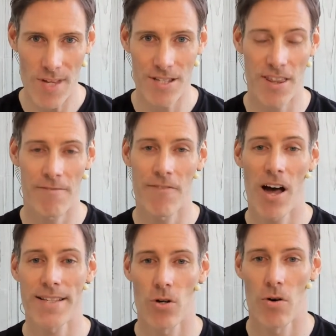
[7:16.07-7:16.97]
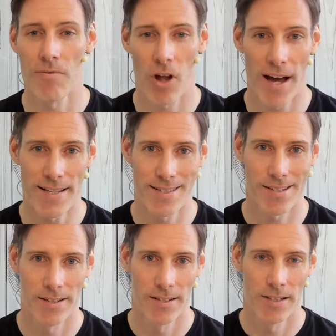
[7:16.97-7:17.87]
so that fight or
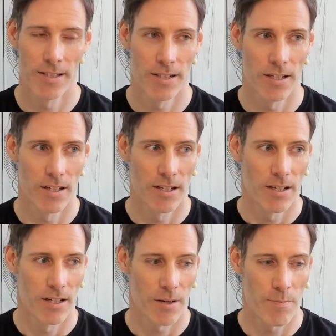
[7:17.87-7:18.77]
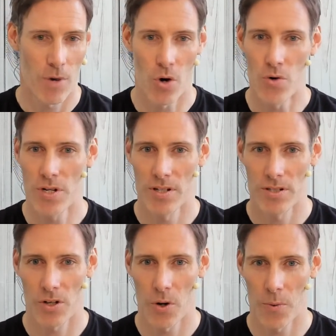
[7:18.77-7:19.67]
flight mode.
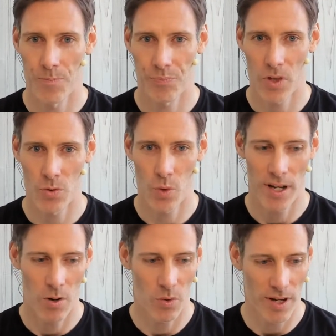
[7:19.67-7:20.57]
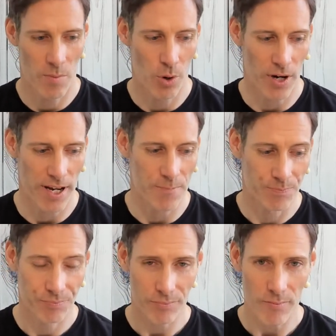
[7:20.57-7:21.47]
So it's where your body
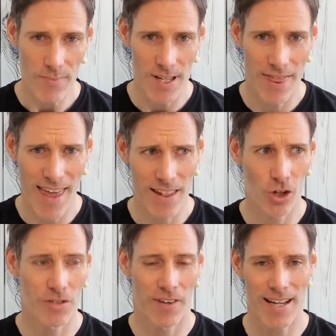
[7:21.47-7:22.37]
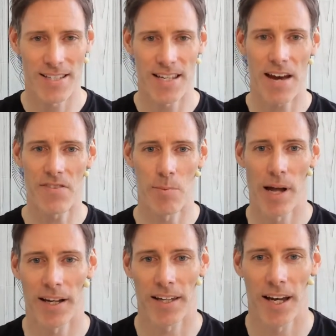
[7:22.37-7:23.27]
then looks for that safety
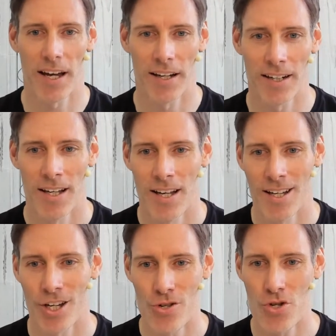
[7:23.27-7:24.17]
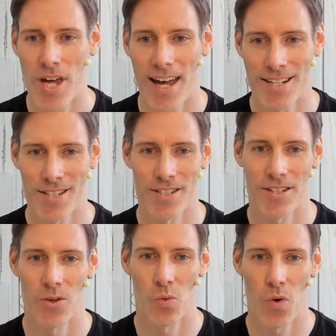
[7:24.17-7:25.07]
blanket. And can you
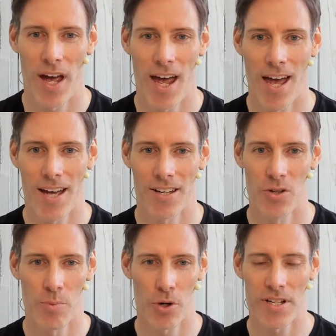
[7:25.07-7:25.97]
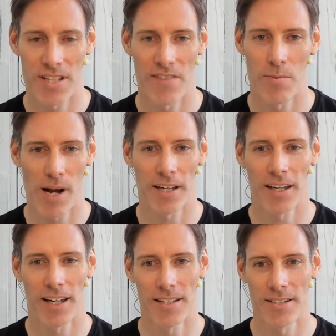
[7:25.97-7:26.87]
guess where your body's safety
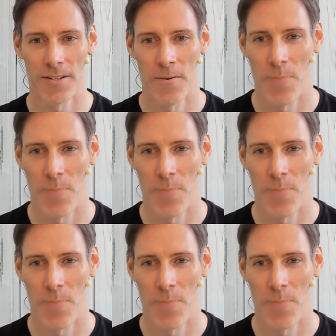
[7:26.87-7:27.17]
blanket is?